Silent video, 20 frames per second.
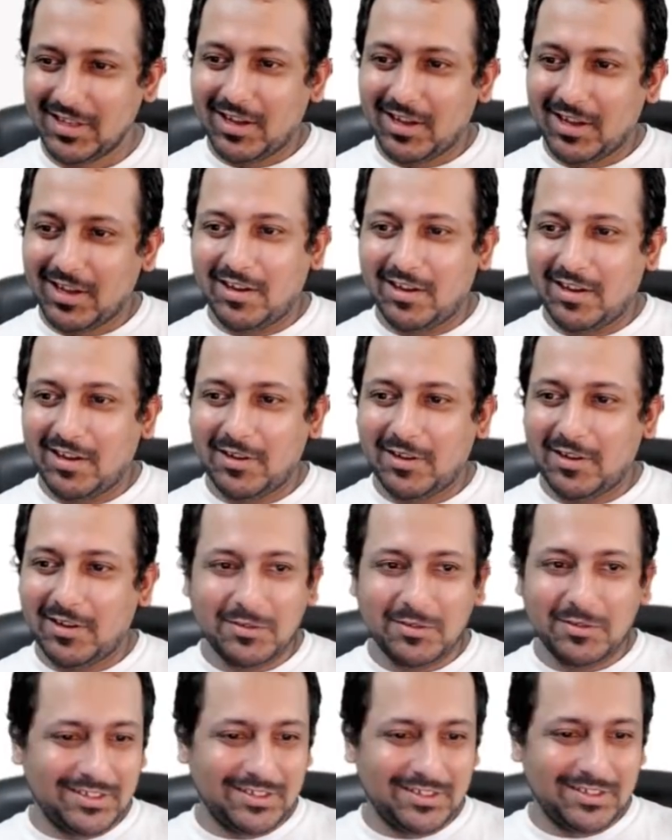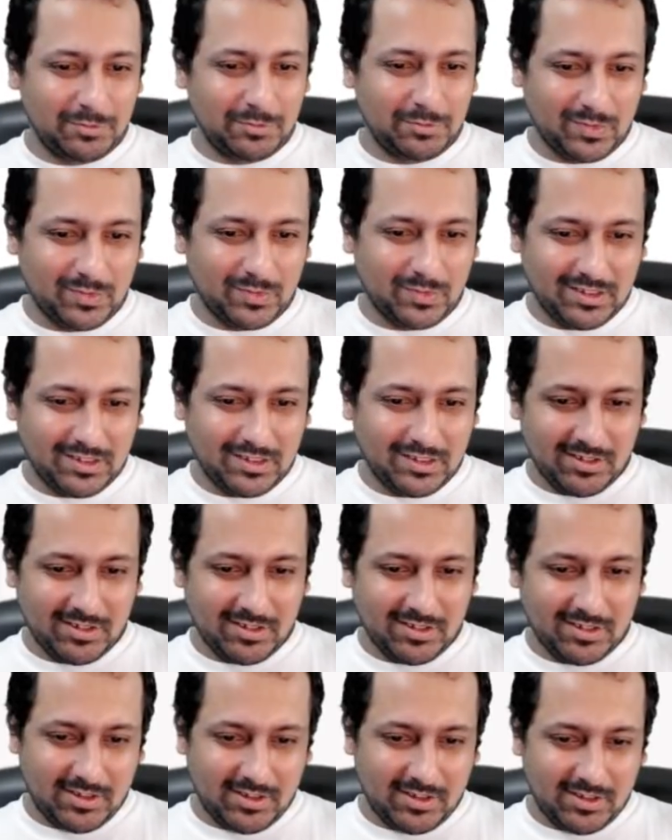It goes back pretty
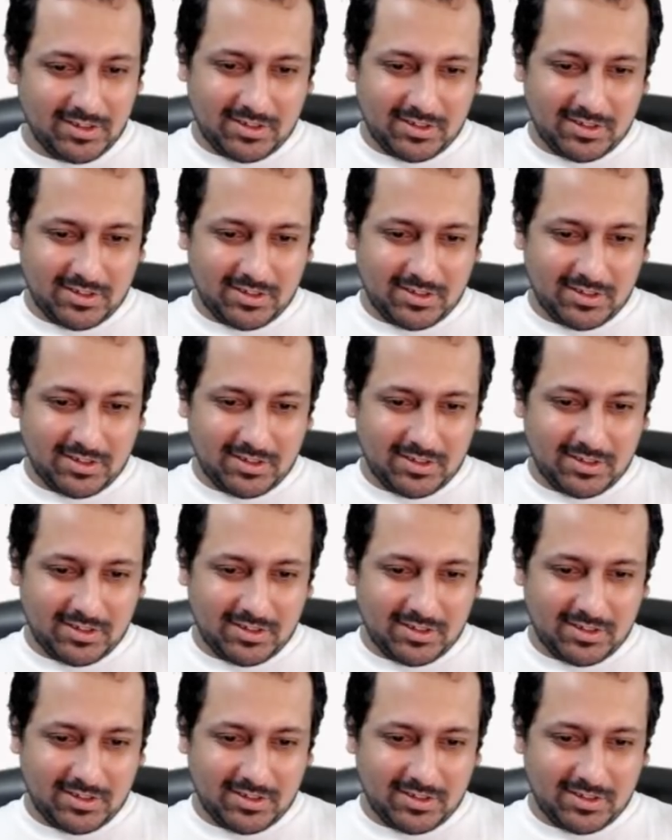early.